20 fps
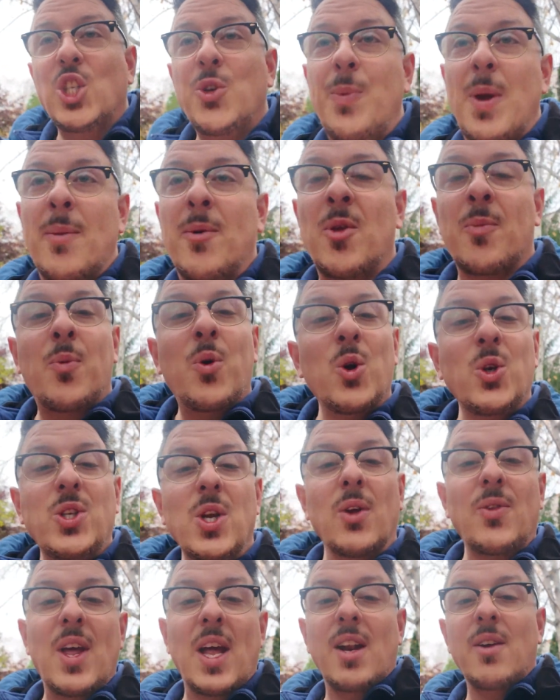to be able to push
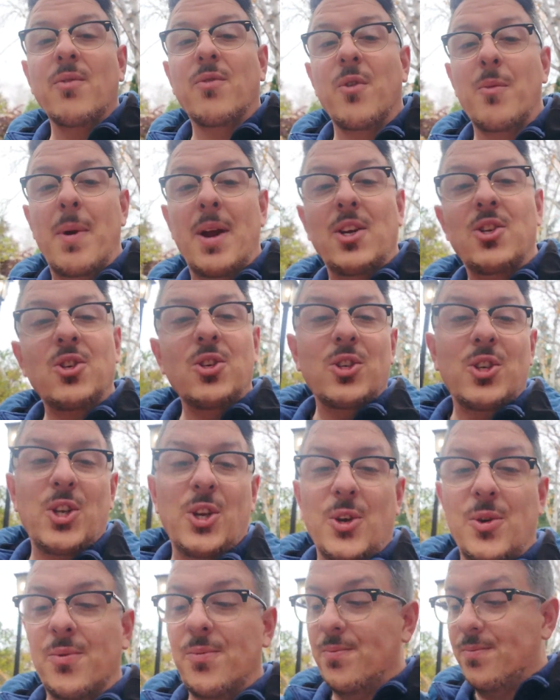out that information to
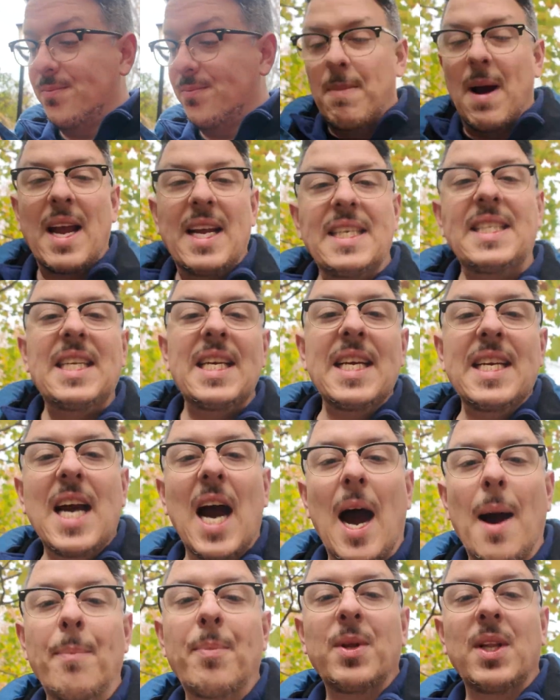you. By
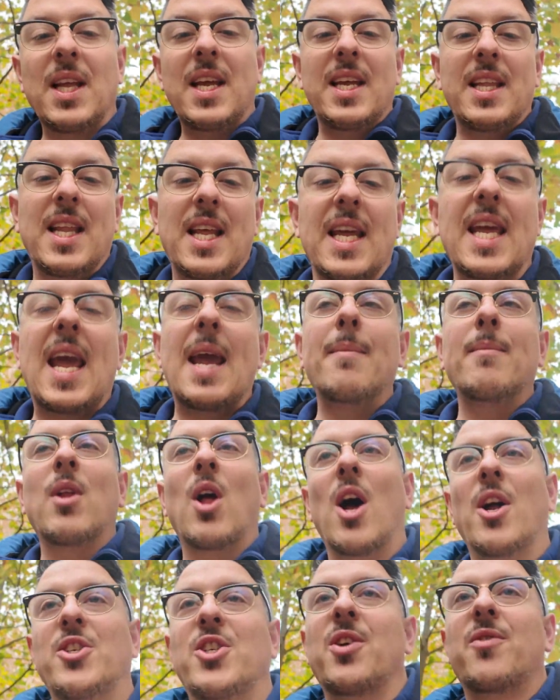decoupling the game
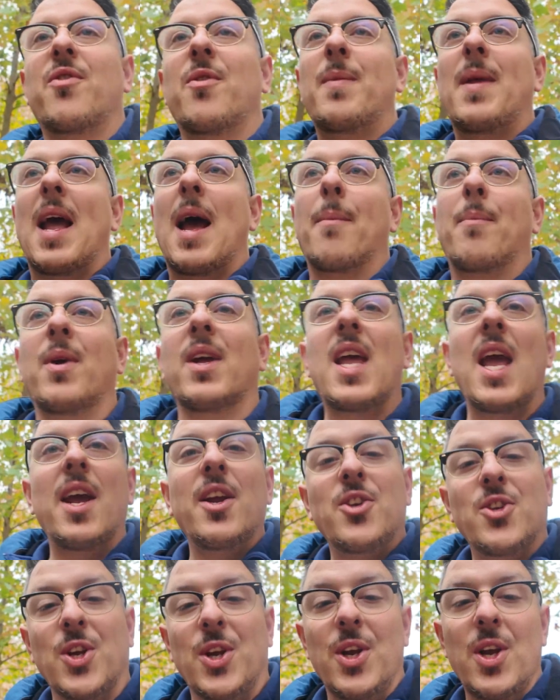logic from the
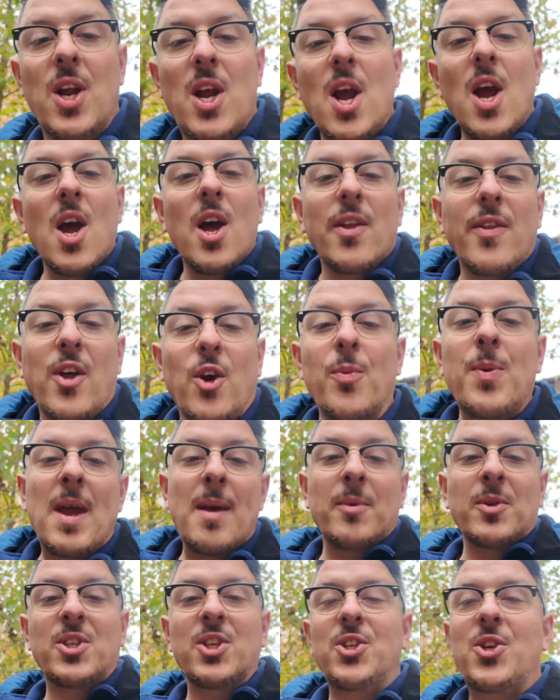application, they'll be
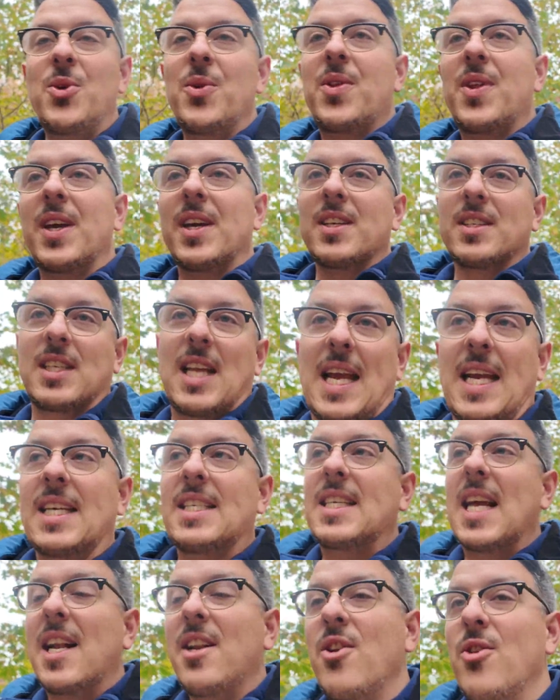able to do things like
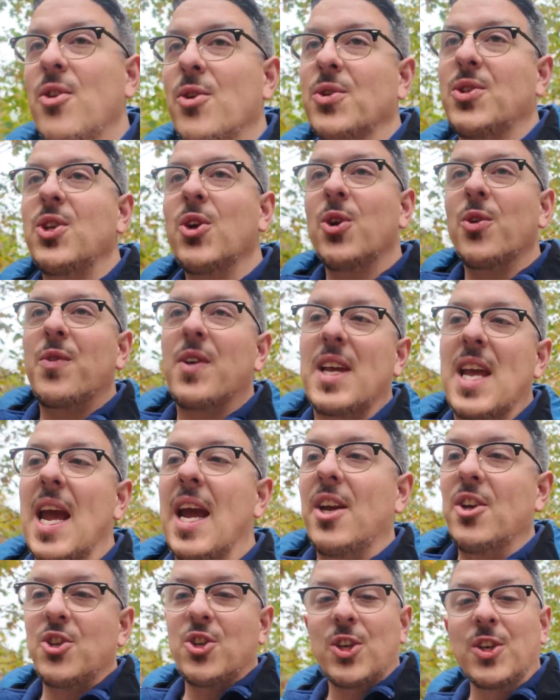send you those
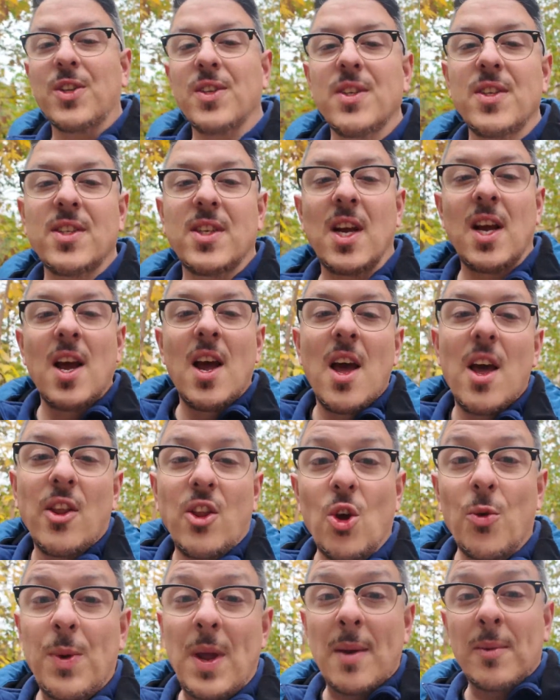notifications.
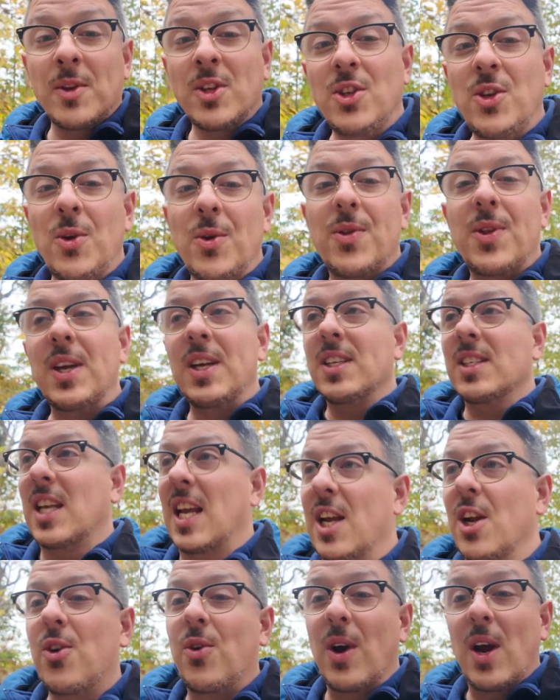They'll be able to do things
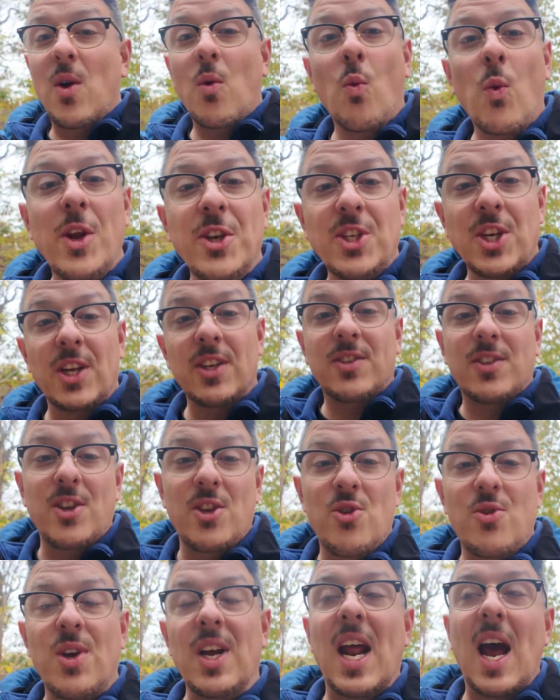like create widgets
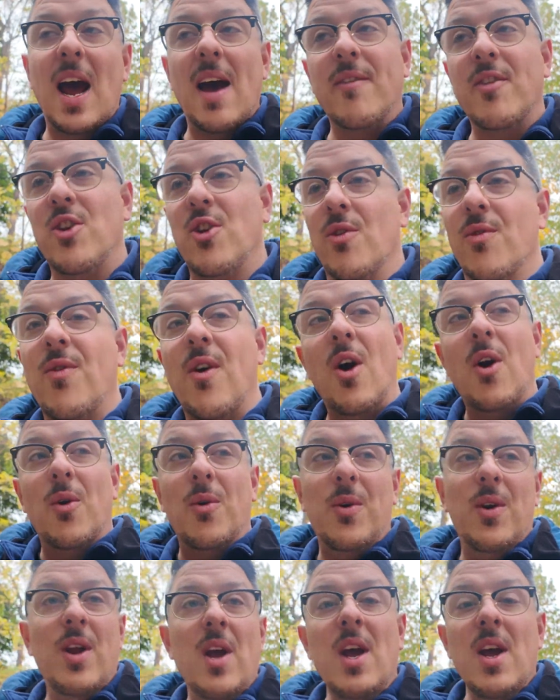that you could have on your
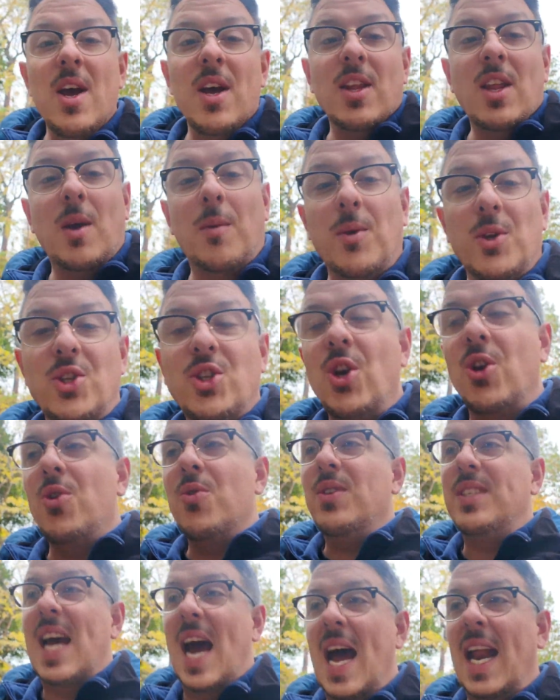phone that will show
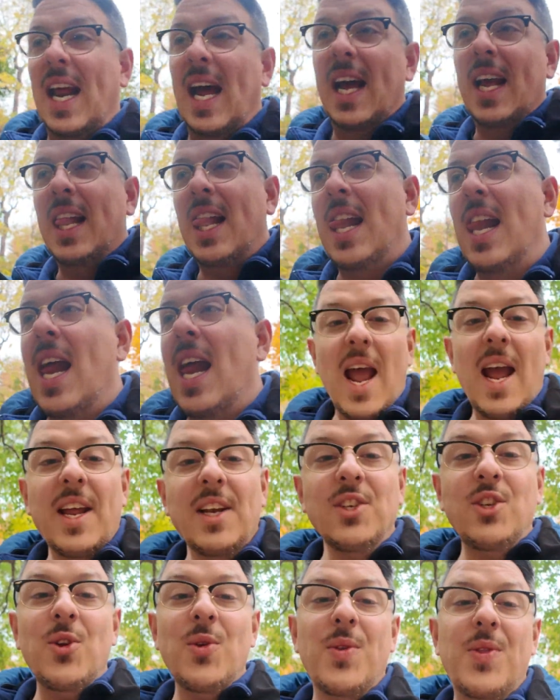you data,
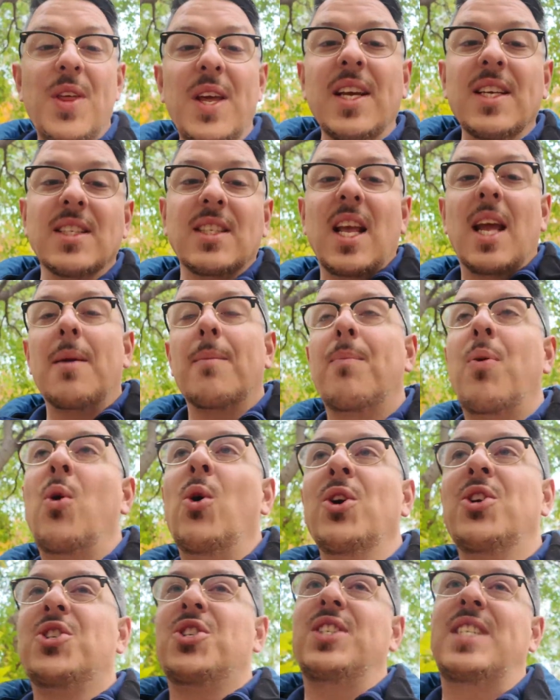and do things like
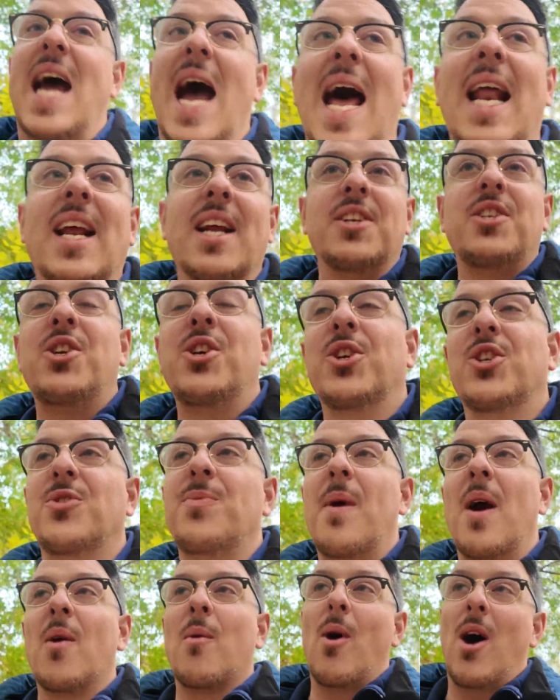push data to your
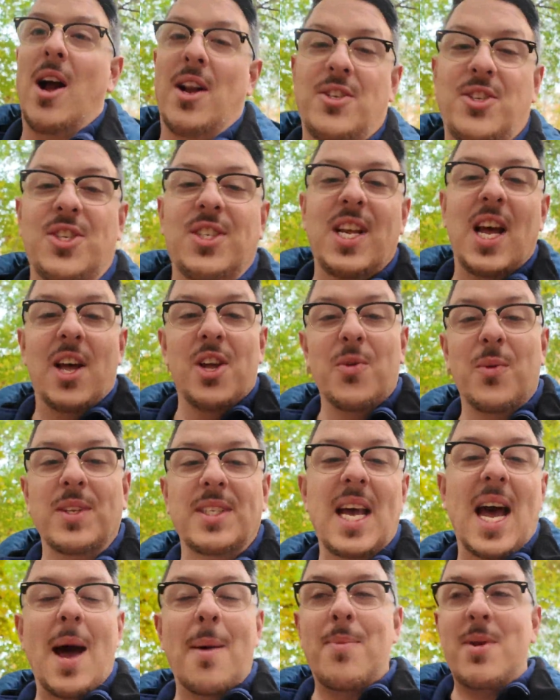smartwatch to tell you
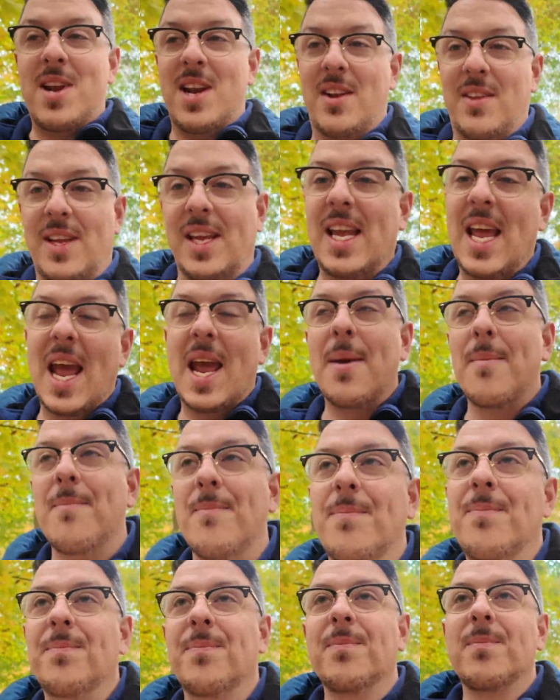what's happening in game.
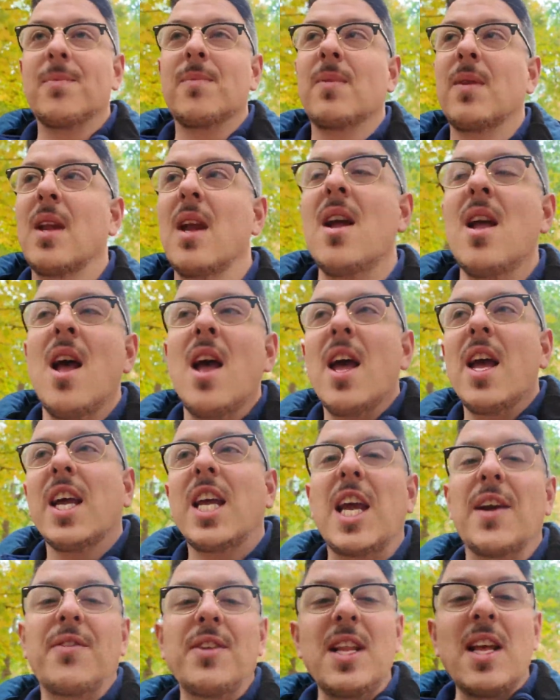
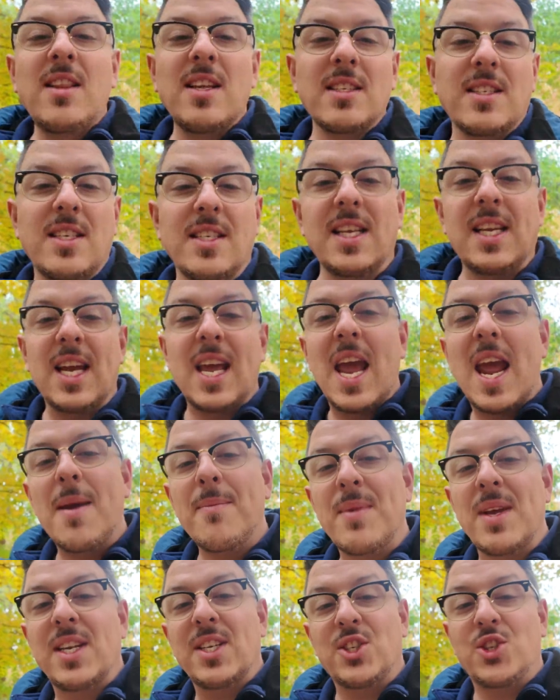Given that this is a
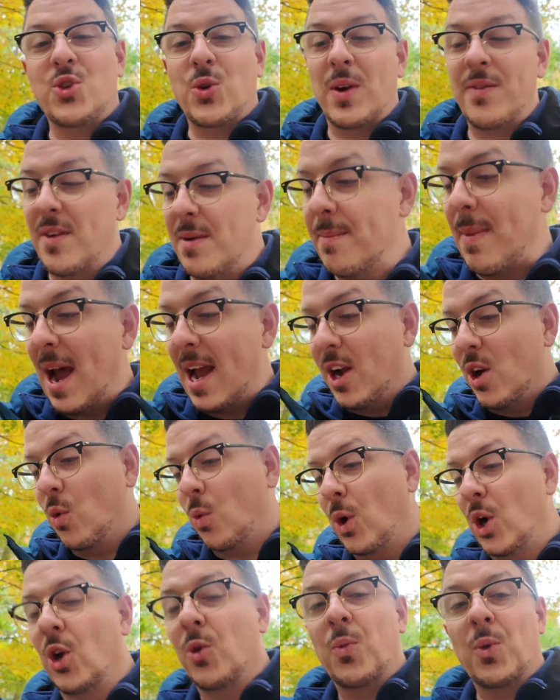game that is driven by your
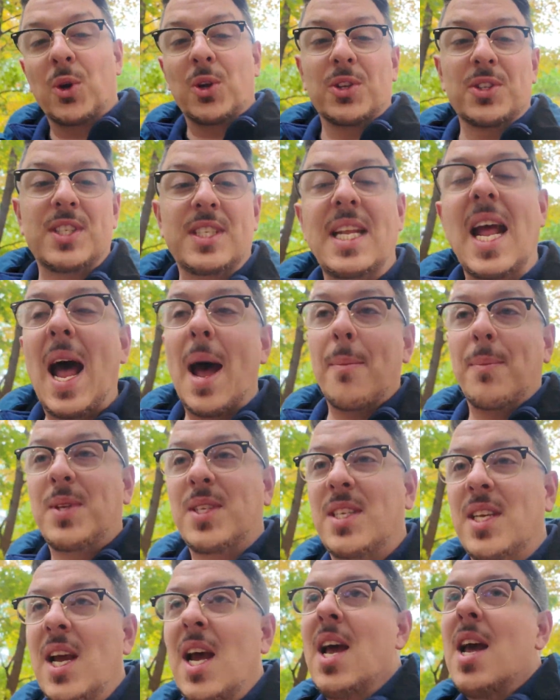real-world
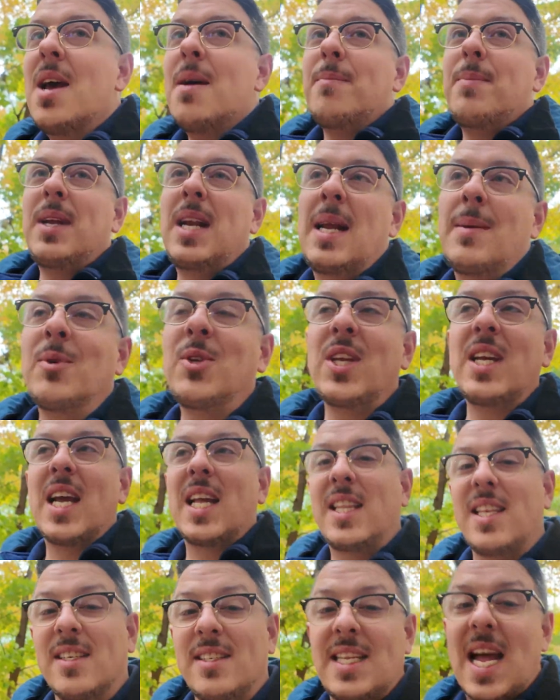steps, being able to
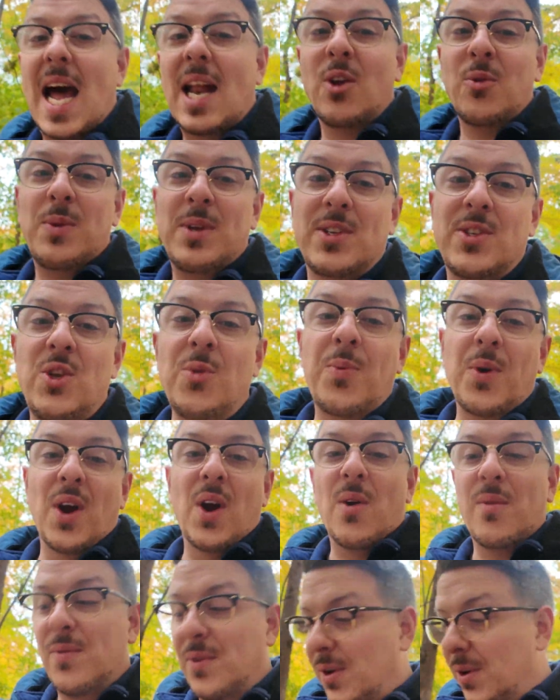get this data would be super
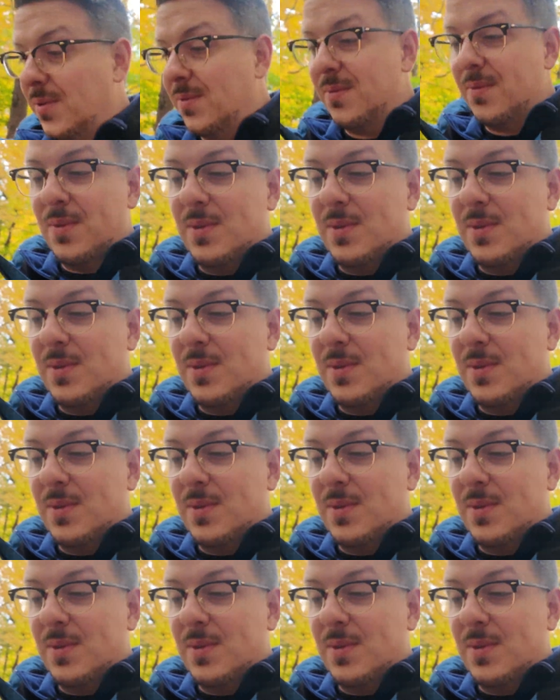helpful.